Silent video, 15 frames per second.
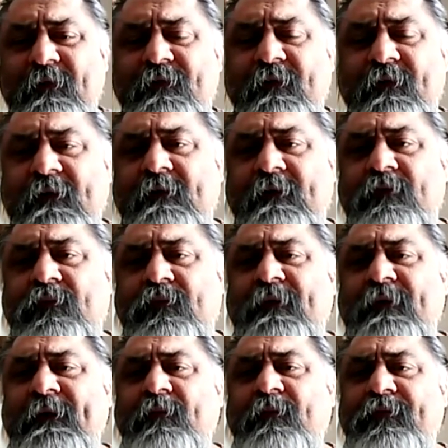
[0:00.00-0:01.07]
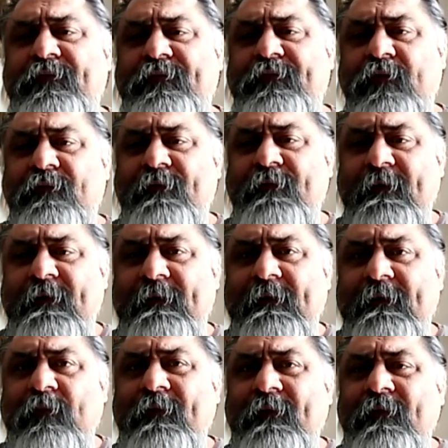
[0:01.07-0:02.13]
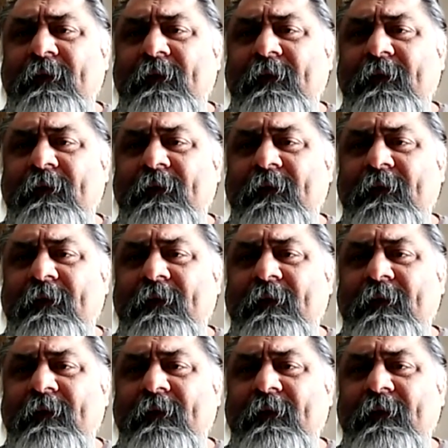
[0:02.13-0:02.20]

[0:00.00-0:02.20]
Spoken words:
we're trying to preserve that. Now